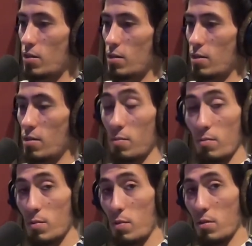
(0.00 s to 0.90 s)

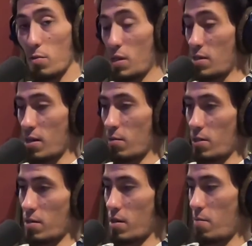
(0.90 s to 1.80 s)
It's been 2 weeks now
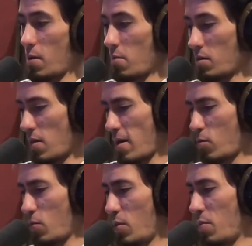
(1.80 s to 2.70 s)
because I missed
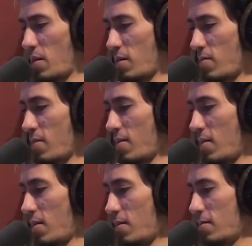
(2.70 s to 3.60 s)
last week because
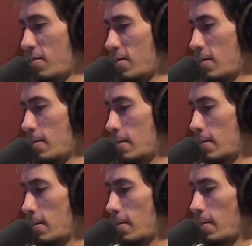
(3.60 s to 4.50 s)
I
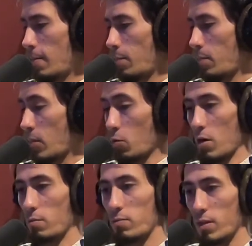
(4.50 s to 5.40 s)

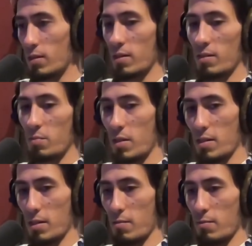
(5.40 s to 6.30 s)
just
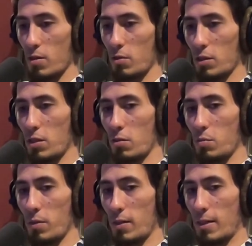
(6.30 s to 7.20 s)
missed it. No excuse,
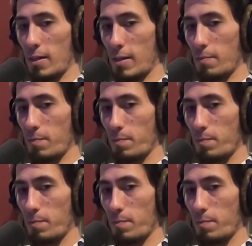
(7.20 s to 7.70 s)
but I